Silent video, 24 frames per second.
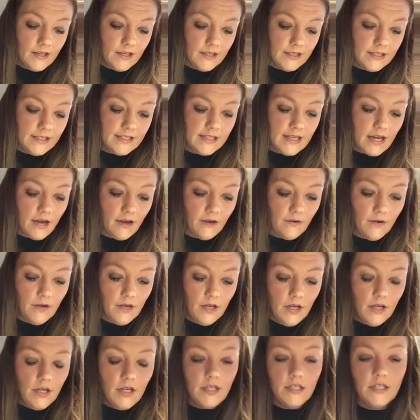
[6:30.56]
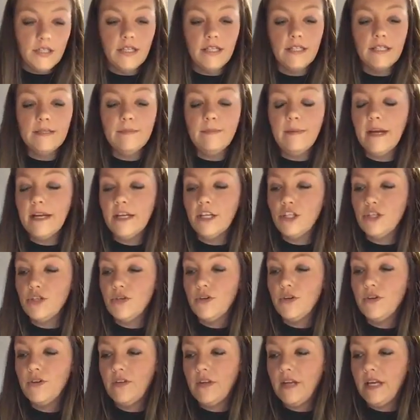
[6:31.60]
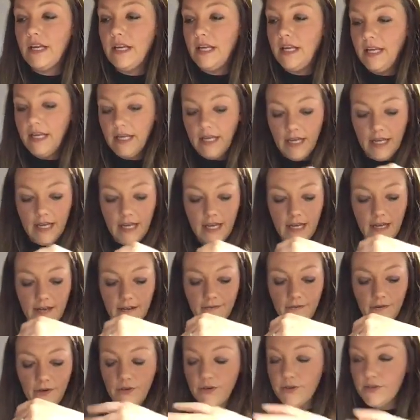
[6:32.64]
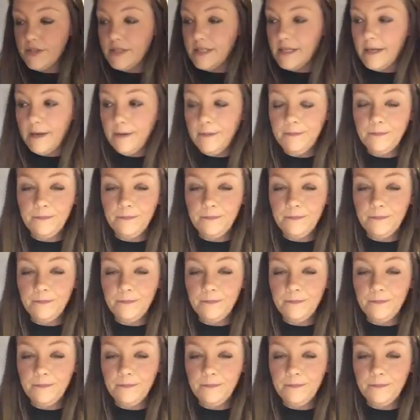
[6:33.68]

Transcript: So just make sure that it covers